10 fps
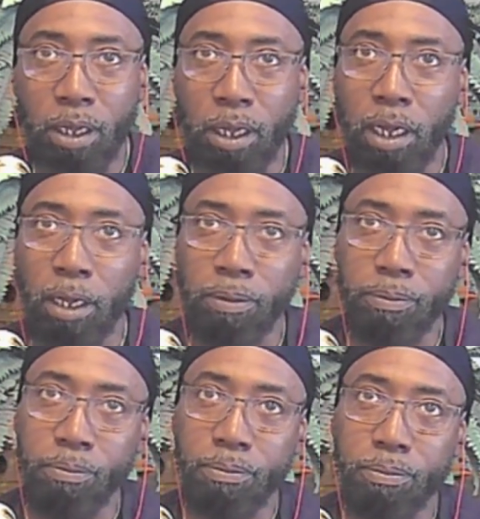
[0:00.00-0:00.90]

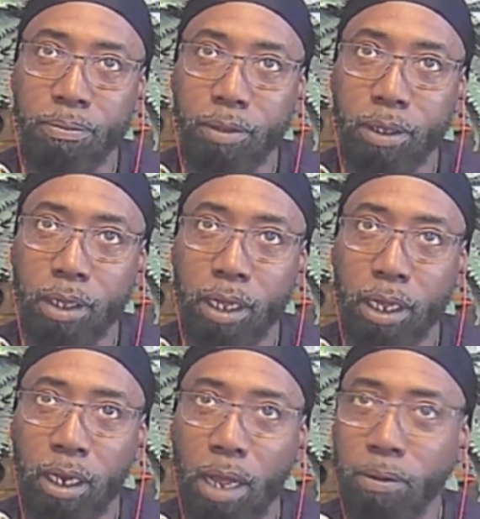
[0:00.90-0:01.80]
um,
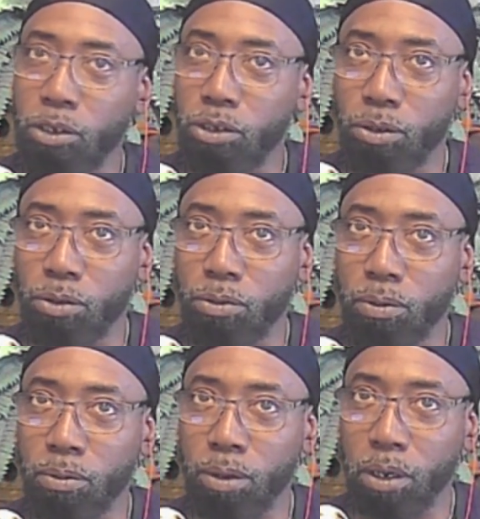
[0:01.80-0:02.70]
and our
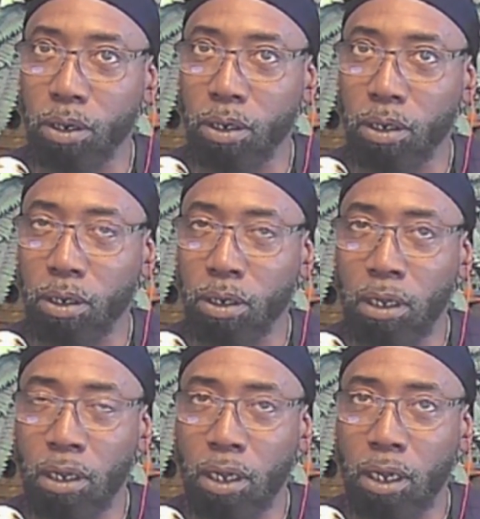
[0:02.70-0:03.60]
children were
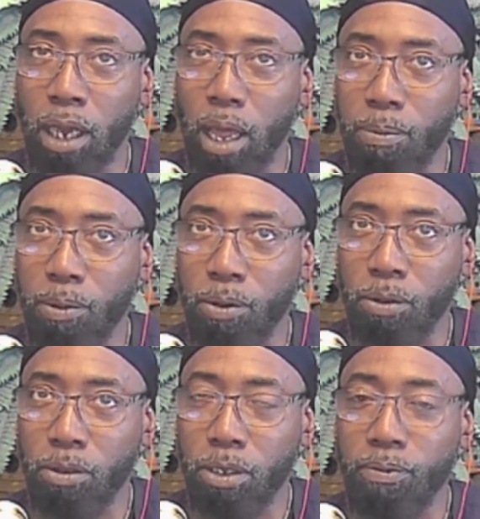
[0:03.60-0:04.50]
a lot more
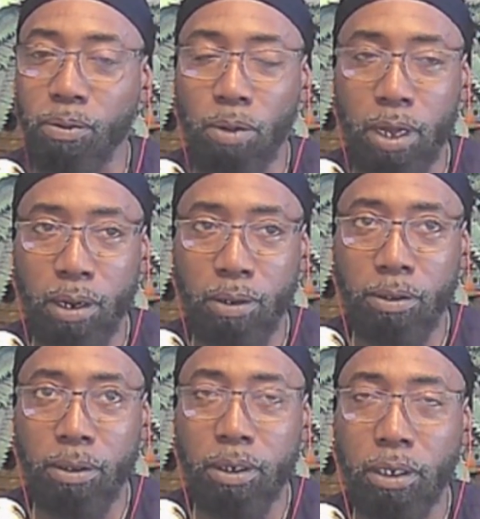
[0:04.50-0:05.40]
self-aware,
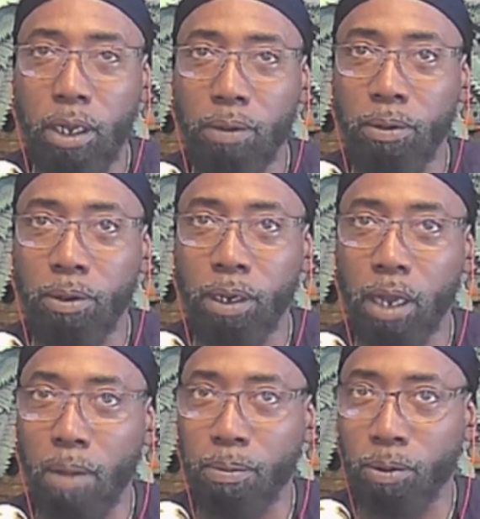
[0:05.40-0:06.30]
They were a
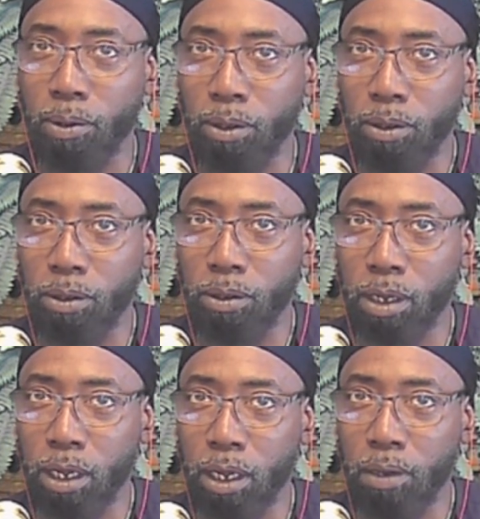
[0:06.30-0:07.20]
lot more
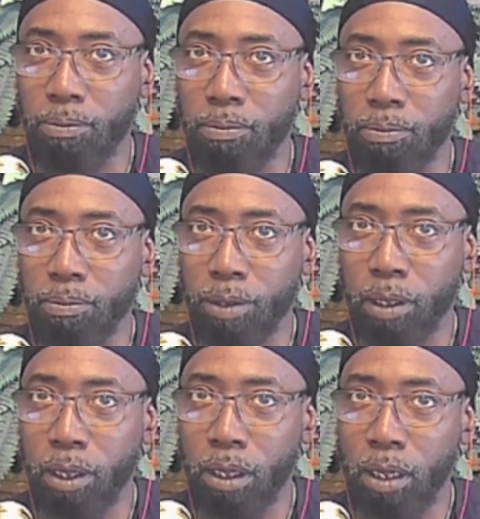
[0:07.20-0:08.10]
um,
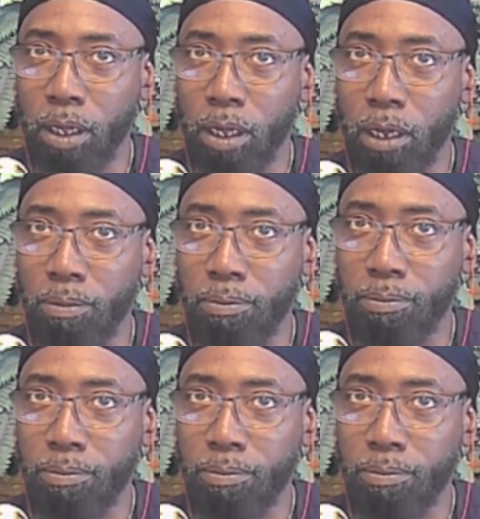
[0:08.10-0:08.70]
um,